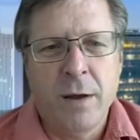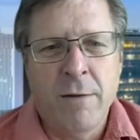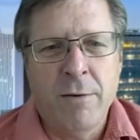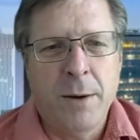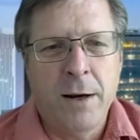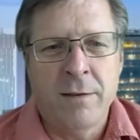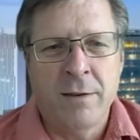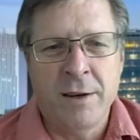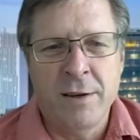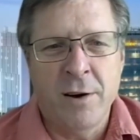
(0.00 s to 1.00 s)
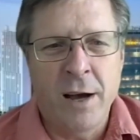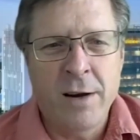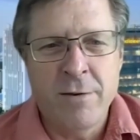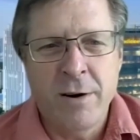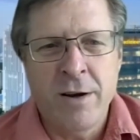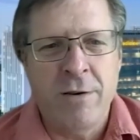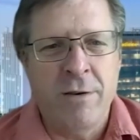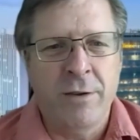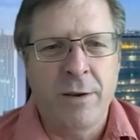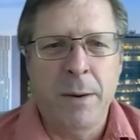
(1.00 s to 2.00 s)
everybody's living to 100
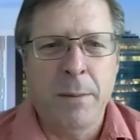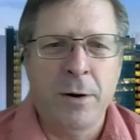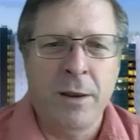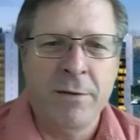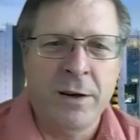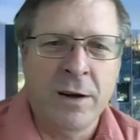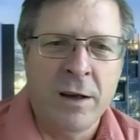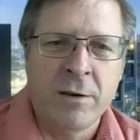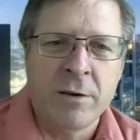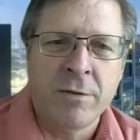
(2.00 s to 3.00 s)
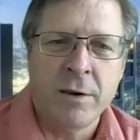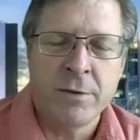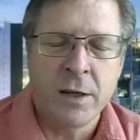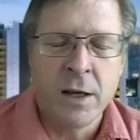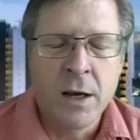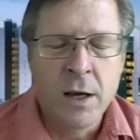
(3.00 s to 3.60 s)
or some people are living to 150.